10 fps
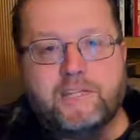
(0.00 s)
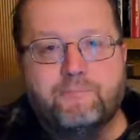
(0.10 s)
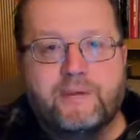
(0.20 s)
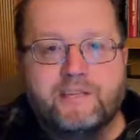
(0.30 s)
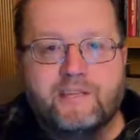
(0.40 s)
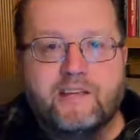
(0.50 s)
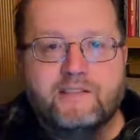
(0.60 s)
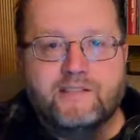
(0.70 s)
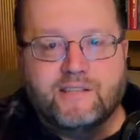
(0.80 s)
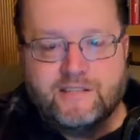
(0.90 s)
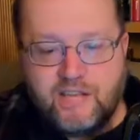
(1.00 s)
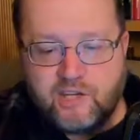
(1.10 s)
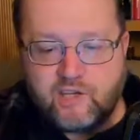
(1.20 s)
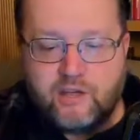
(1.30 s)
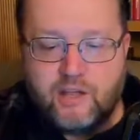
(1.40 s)
be sent to
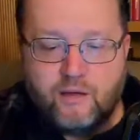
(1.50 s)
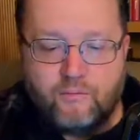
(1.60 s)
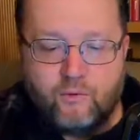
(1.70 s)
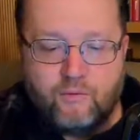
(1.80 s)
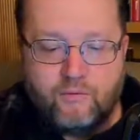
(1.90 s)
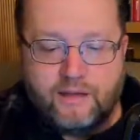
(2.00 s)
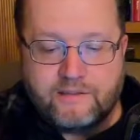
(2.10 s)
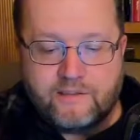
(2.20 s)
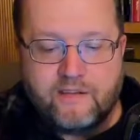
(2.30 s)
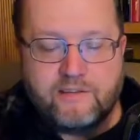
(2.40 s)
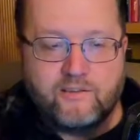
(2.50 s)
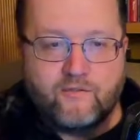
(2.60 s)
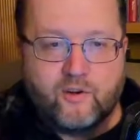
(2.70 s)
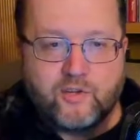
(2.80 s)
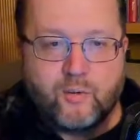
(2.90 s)
teach them, as it says in
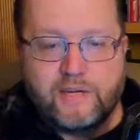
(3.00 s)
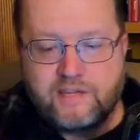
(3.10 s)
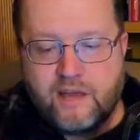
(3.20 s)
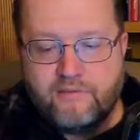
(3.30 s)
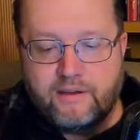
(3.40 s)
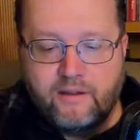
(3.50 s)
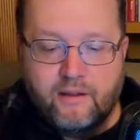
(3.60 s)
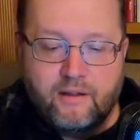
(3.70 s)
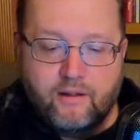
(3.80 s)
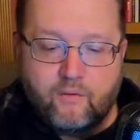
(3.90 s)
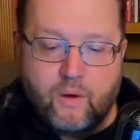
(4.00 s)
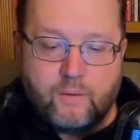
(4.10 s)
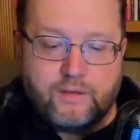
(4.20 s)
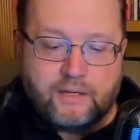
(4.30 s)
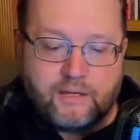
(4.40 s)
verse 27,
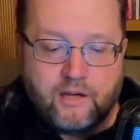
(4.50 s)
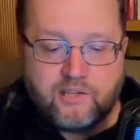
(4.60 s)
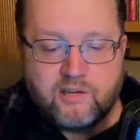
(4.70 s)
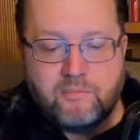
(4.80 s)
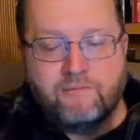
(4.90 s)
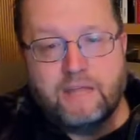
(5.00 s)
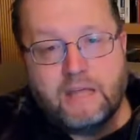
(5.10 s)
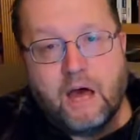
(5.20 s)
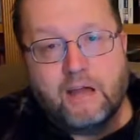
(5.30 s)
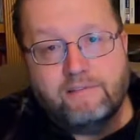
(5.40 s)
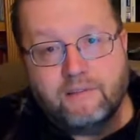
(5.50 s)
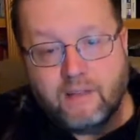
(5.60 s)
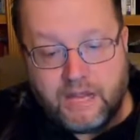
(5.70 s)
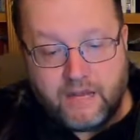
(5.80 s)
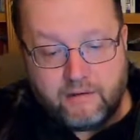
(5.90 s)
quote, the custom of the God of the
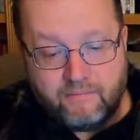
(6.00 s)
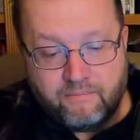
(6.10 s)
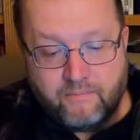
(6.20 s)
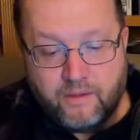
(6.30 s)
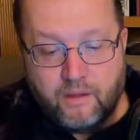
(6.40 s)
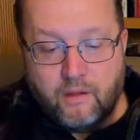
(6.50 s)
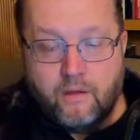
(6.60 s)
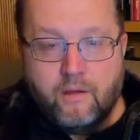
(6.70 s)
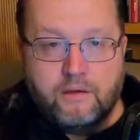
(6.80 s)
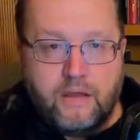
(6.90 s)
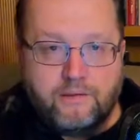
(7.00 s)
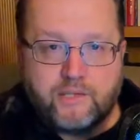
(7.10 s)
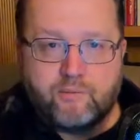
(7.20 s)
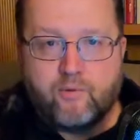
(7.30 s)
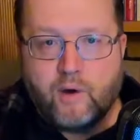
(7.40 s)
land. Now, this
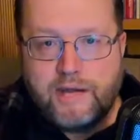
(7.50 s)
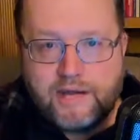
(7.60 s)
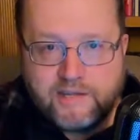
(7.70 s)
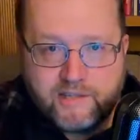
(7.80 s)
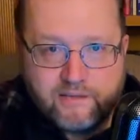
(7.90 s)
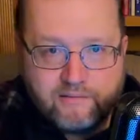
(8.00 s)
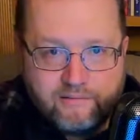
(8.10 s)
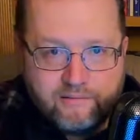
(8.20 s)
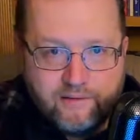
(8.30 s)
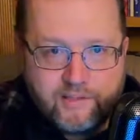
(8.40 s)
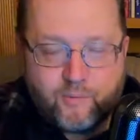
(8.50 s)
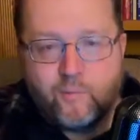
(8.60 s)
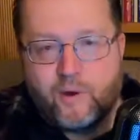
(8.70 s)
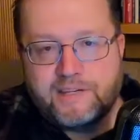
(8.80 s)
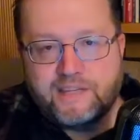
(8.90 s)
priest is a
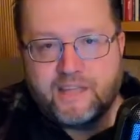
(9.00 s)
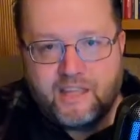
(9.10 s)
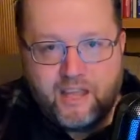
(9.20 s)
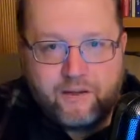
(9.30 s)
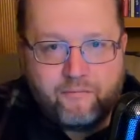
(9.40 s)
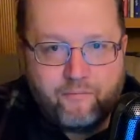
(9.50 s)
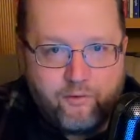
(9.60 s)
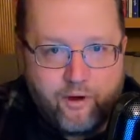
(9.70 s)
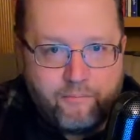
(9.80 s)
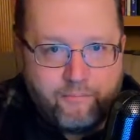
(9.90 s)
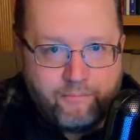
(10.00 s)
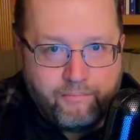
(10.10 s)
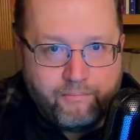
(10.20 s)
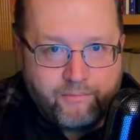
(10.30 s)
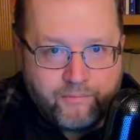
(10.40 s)
priest that came from
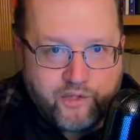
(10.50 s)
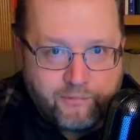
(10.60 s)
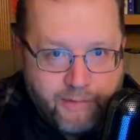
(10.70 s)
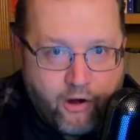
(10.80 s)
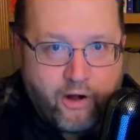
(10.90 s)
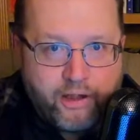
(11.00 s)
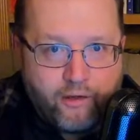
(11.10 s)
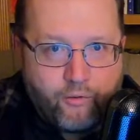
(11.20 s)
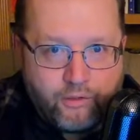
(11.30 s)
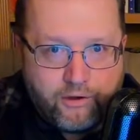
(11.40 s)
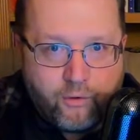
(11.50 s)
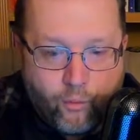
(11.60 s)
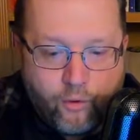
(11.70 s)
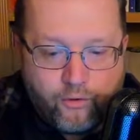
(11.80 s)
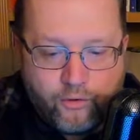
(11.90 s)
Samaria, or the
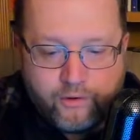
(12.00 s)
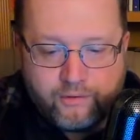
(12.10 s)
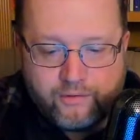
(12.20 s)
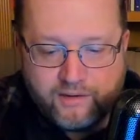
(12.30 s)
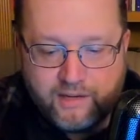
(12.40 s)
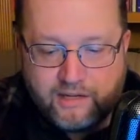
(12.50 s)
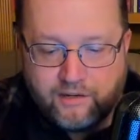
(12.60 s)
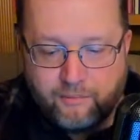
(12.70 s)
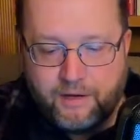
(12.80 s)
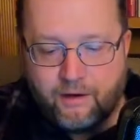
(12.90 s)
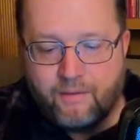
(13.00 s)
northern kingdom here.